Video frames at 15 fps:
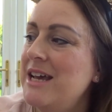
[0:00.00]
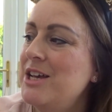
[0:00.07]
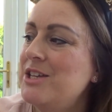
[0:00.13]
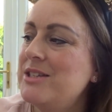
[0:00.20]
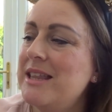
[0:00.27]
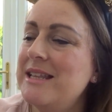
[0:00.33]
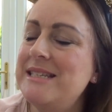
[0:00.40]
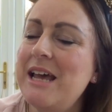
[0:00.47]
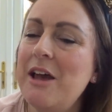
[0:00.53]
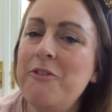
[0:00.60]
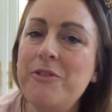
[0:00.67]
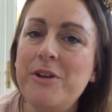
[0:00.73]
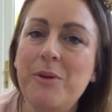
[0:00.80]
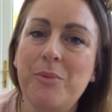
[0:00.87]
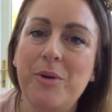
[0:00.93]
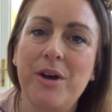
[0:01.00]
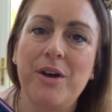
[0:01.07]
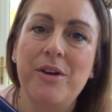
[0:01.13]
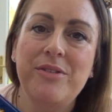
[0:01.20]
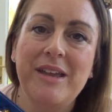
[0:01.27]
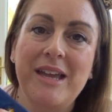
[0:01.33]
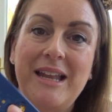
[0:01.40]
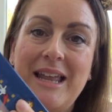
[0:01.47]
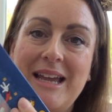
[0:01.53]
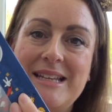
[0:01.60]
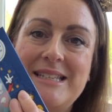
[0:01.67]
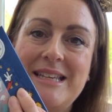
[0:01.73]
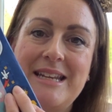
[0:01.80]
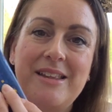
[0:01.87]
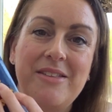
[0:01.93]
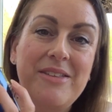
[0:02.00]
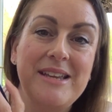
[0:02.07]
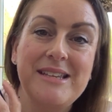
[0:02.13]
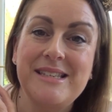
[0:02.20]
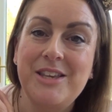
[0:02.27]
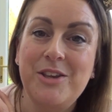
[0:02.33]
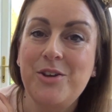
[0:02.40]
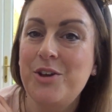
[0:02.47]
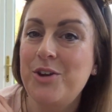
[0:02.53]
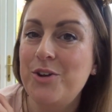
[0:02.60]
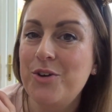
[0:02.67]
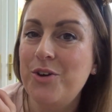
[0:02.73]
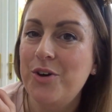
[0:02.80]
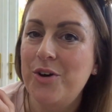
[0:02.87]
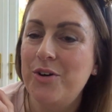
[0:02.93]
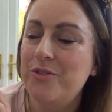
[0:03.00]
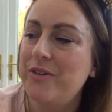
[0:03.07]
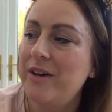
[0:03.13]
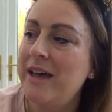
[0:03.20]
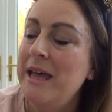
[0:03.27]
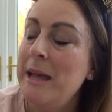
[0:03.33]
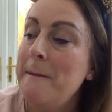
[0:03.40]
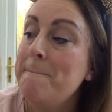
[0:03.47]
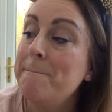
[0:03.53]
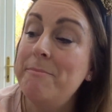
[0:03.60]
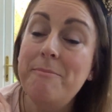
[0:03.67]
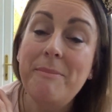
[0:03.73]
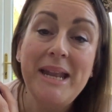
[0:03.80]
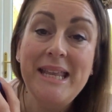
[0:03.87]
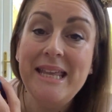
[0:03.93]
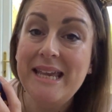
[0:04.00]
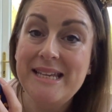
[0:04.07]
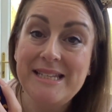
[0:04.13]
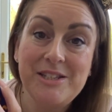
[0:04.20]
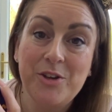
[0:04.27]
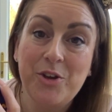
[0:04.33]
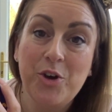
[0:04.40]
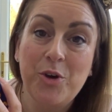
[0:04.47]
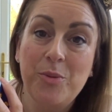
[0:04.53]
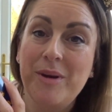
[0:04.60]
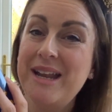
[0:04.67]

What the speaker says: So they're definitely worth collecting, things that you can look over many years to come.